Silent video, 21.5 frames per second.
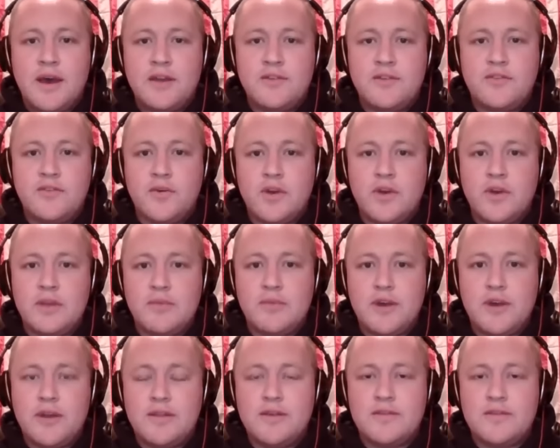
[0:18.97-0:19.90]
Joining
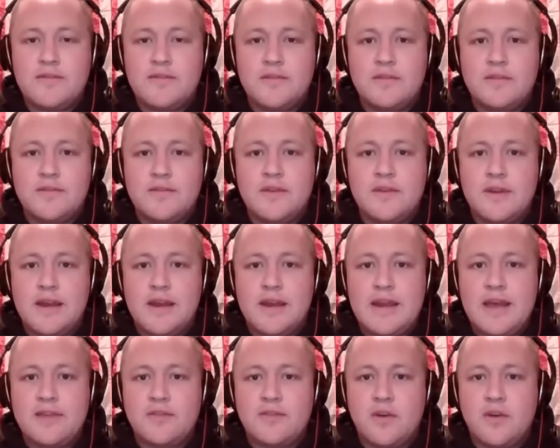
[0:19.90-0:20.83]
me on this
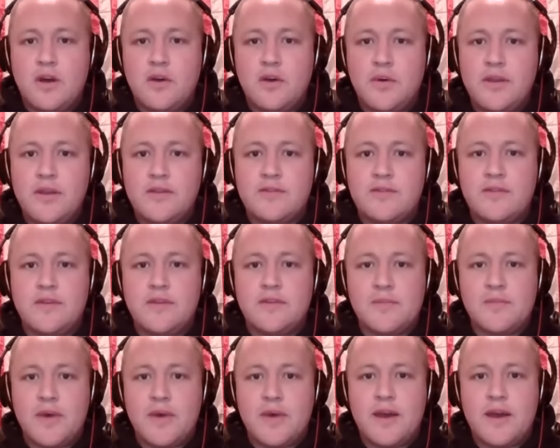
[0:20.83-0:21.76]
tonight, as always,
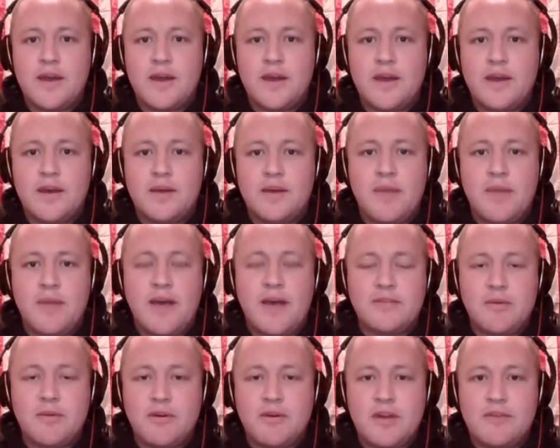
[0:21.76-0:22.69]
is my
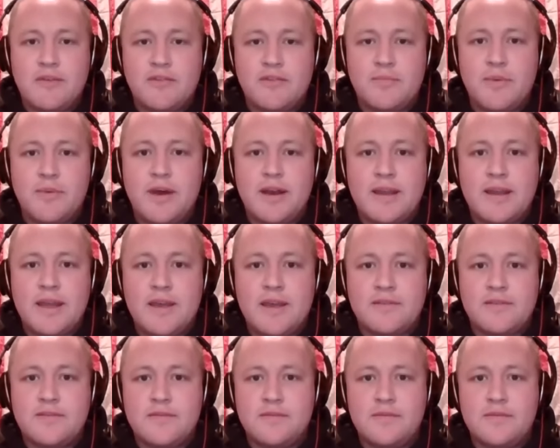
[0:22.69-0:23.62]
Basketball Conference
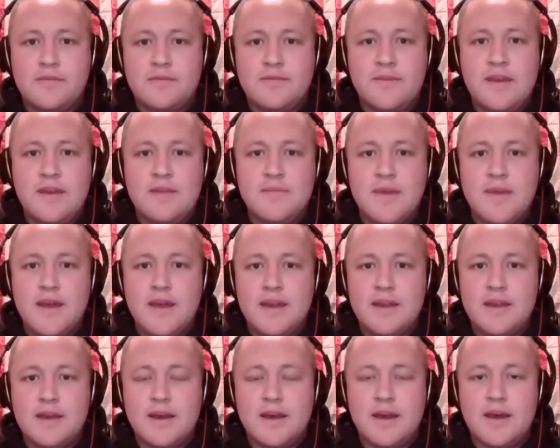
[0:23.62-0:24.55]
Podcast
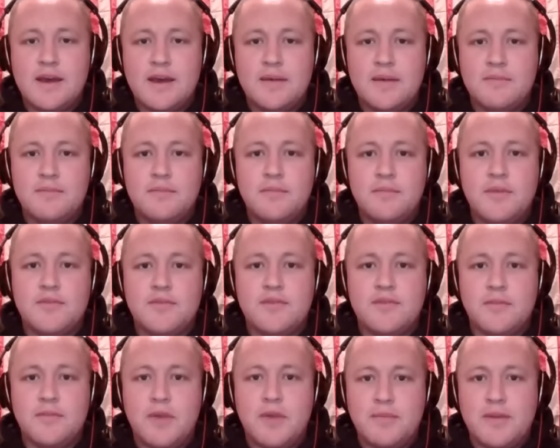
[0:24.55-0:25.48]
teammate,
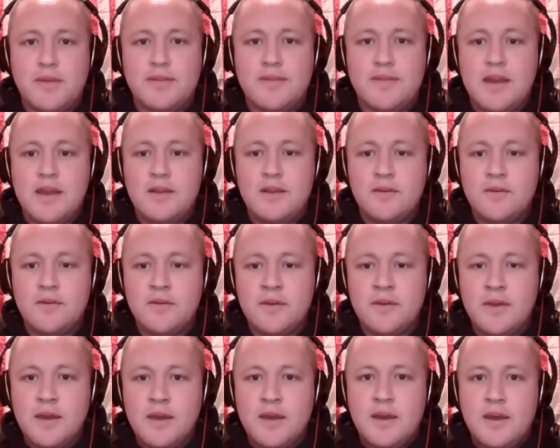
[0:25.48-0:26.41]
Mr. Mike McDaniel,
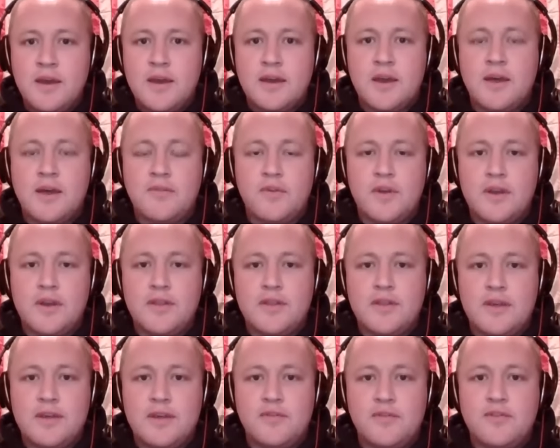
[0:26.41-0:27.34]
covering
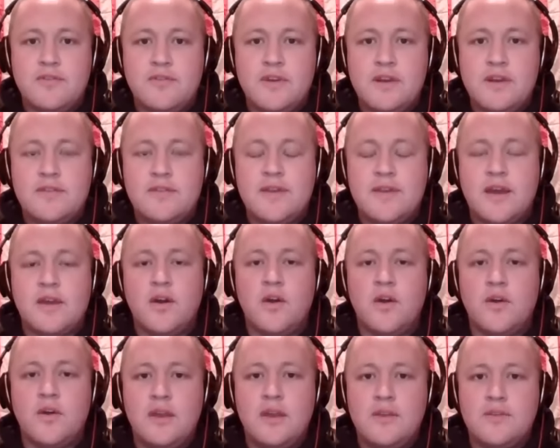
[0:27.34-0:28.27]
the Virginia Tech
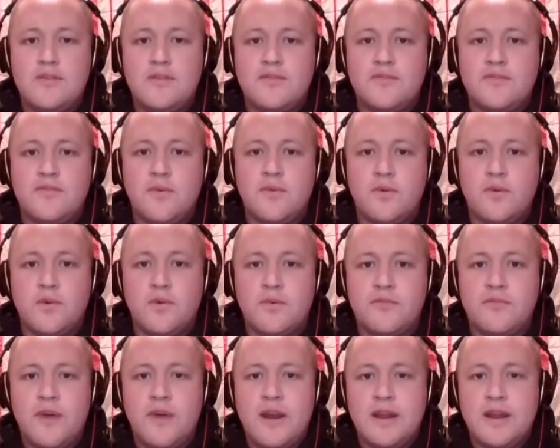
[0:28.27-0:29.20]
Hokies for
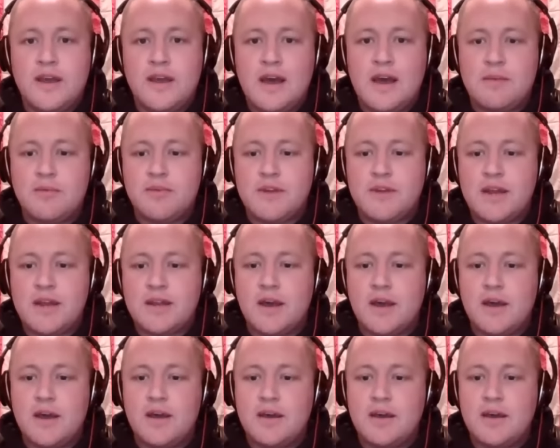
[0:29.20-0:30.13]

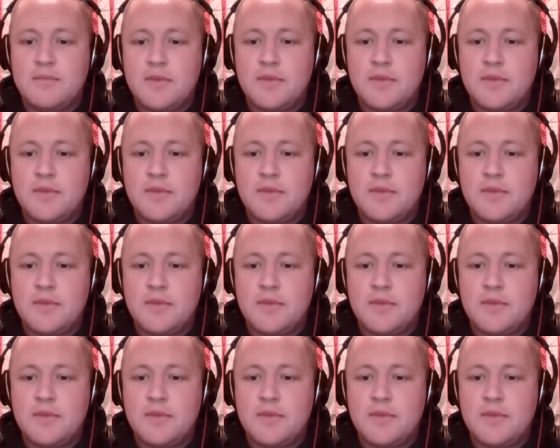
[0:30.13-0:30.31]
fightinggobbler.com